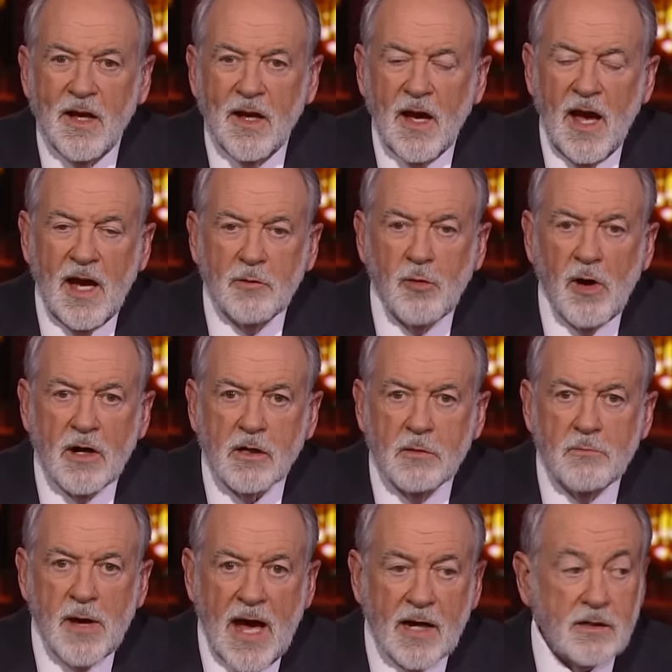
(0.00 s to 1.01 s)
And
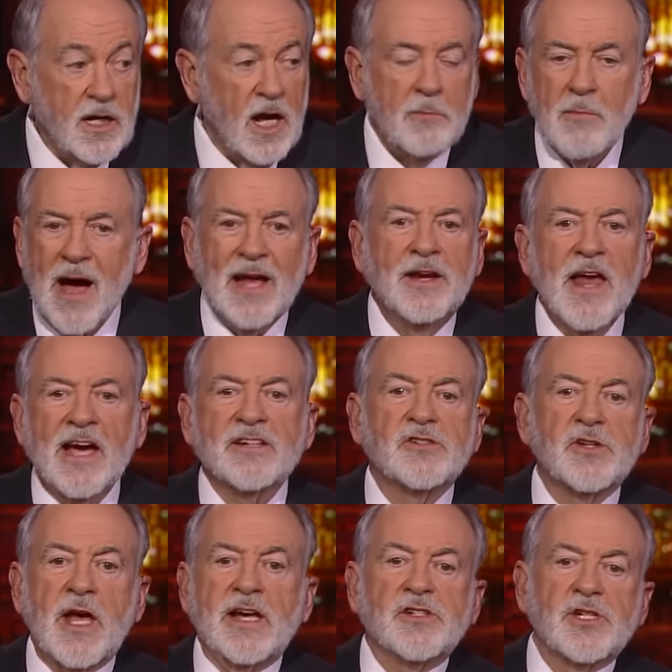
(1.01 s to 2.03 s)
welcome back. Now, my
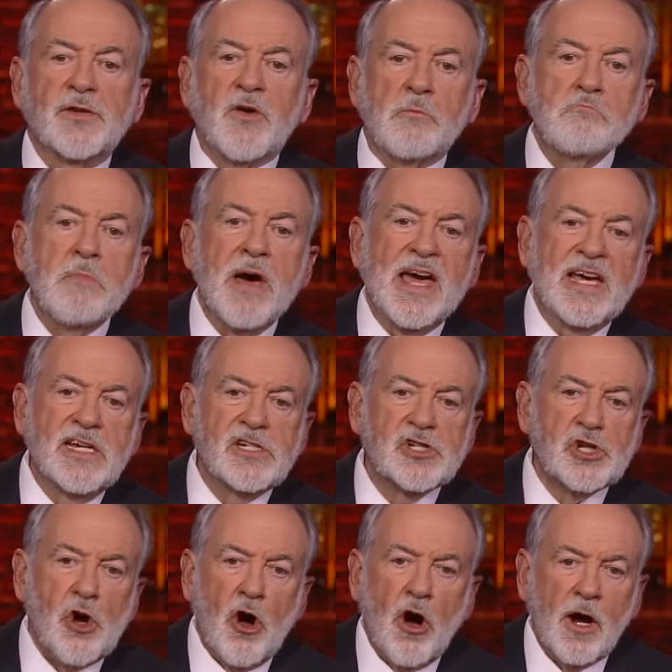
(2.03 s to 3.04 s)
next guests have
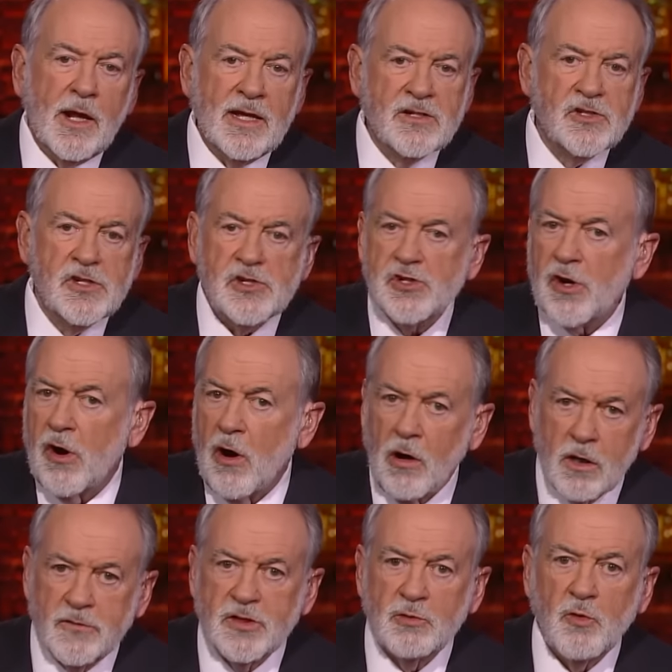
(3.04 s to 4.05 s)
amazed audiences
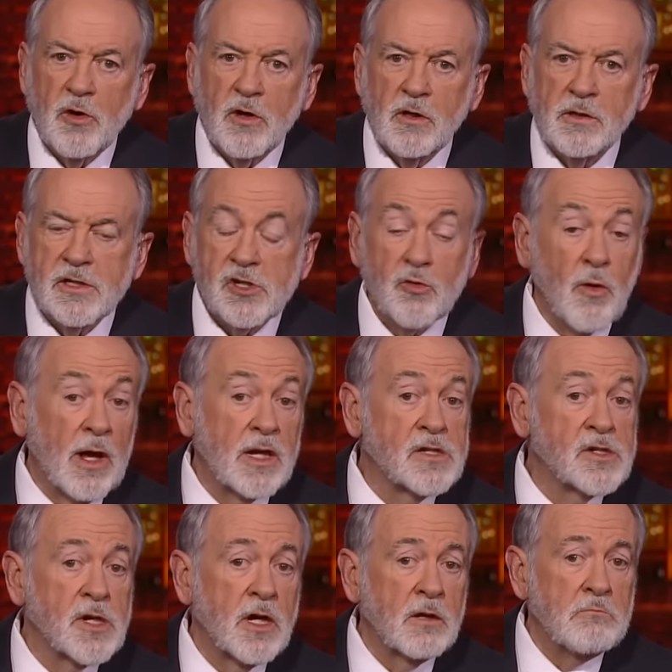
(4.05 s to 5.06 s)
all over the world, as well
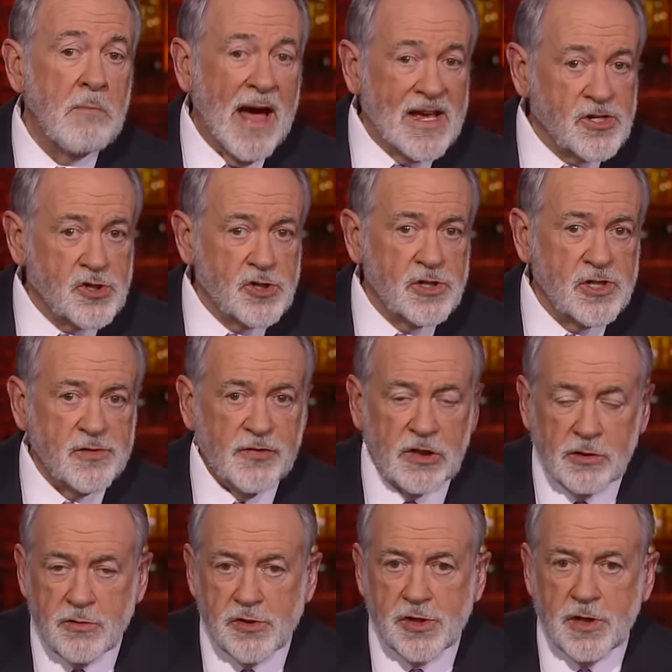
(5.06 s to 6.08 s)
as on Masters of
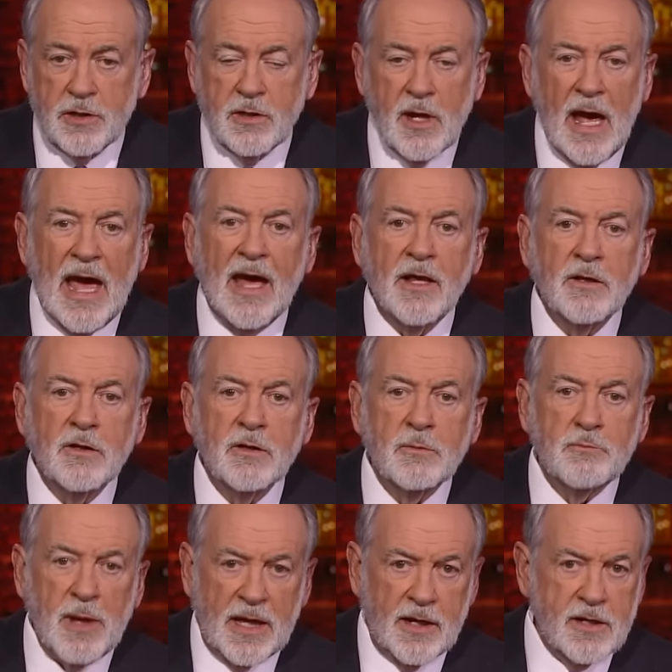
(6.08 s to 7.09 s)
Illusion and
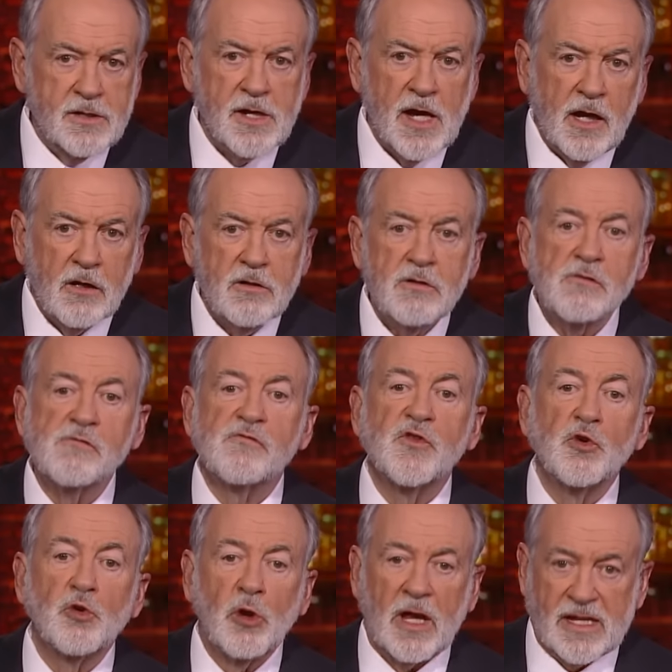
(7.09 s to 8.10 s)
Penn and Teller
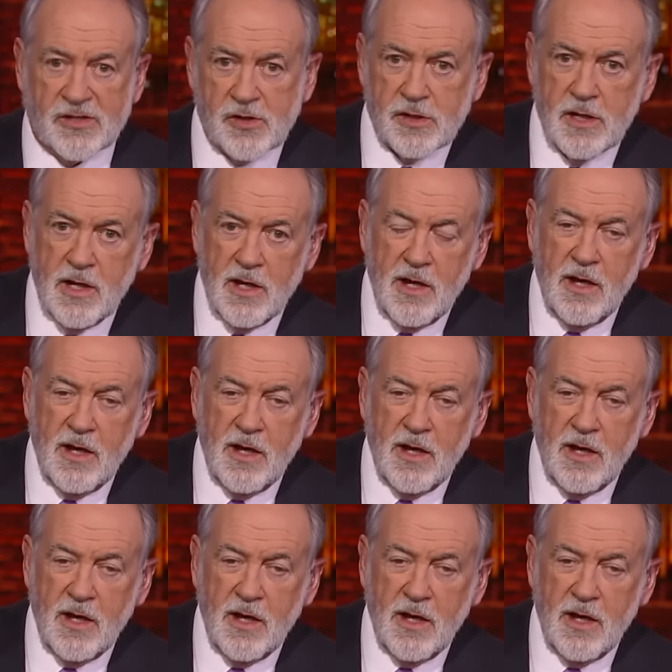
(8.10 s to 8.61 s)
Fool Us.